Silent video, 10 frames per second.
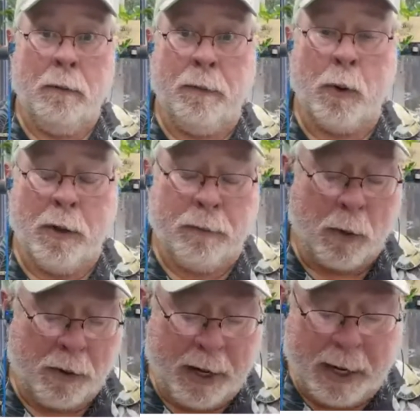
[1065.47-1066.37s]
for
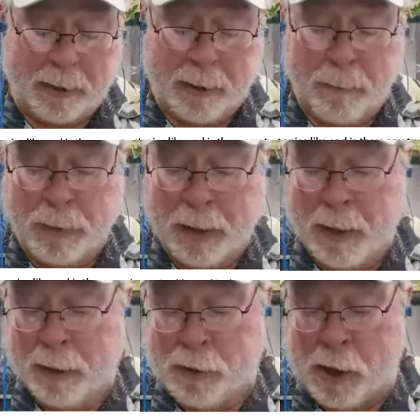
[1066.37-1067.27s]
for that.
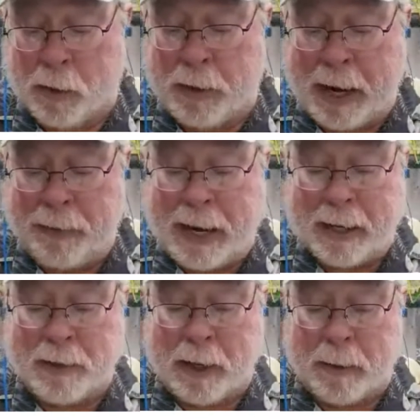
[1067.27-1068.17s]
You know that
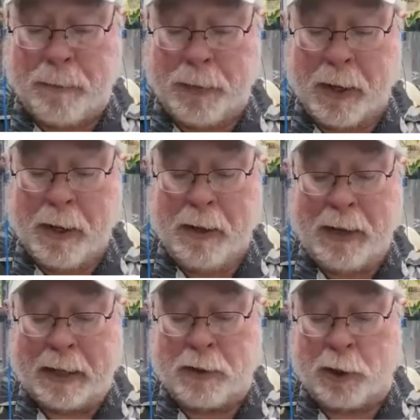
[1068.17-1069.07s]
that's a
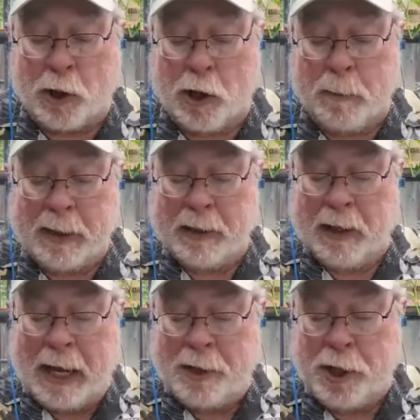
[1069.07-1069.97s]
that's an urban
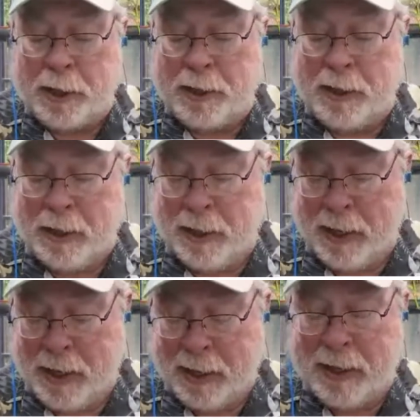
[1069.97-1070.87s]
legend
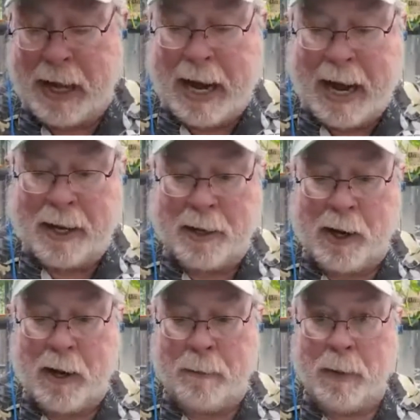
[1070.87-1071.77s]
that
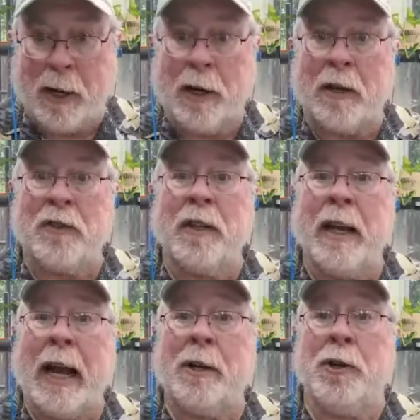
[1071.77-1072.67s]
um, Augusta
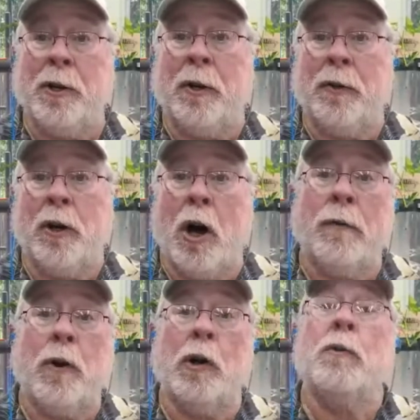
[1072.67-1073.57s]
National, the
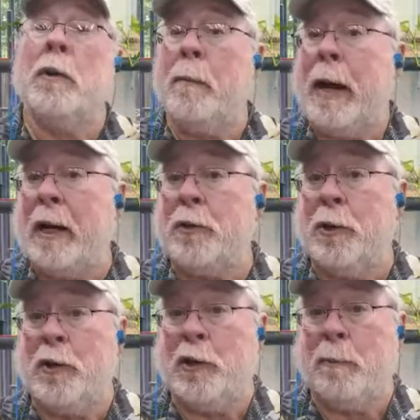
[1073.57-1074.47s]
golf course where the
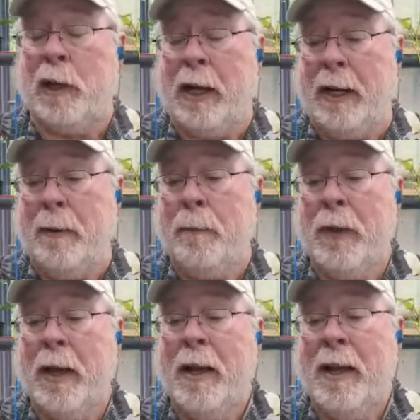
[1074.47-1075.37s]
Masters is played,
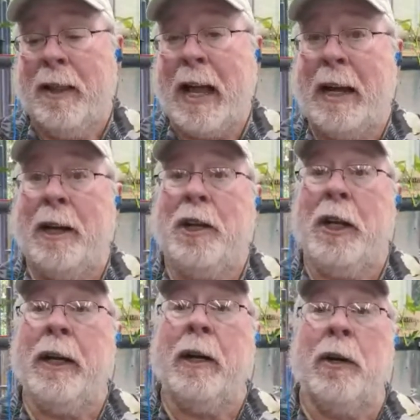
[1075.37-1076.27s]
that in
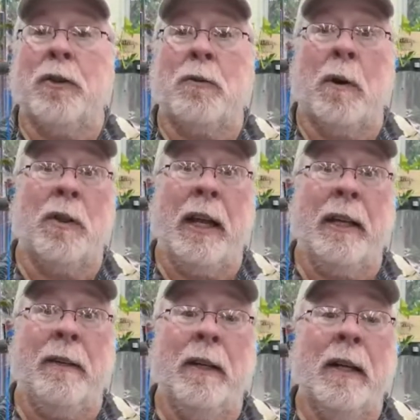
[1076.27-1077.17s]
years where they